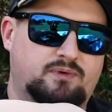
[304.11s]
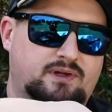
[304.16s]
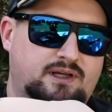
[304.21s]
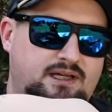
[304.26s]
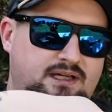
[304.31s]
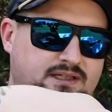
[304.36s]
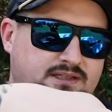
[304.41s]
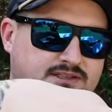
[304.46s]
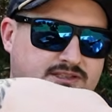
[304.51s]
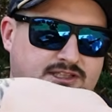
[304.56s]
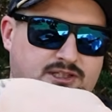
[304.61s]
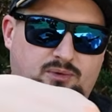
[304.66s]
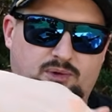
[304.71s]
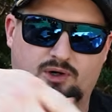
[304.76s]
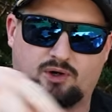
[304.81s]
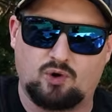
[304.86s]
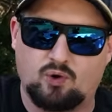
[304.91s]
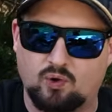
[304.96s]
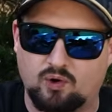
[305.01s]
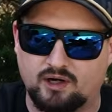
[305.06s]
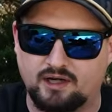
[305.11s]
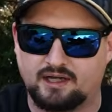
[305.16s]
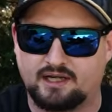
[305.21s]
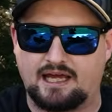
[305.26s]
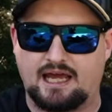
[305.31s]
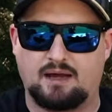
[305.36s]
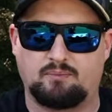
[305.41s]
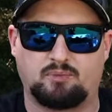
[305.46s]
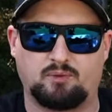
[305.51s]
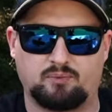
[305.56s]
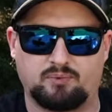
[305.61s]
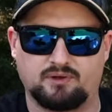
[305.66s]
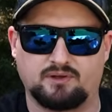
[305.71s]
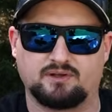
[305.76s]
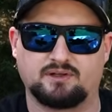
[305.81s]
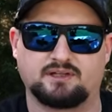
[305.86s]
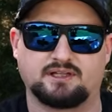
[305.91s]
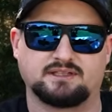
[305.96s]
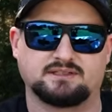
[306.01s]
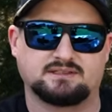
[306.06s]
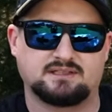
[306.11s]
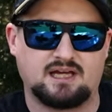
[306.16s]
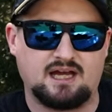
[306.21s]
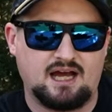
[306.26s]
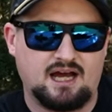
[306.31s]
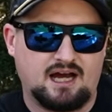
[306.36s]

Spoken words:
is the recording capabilities.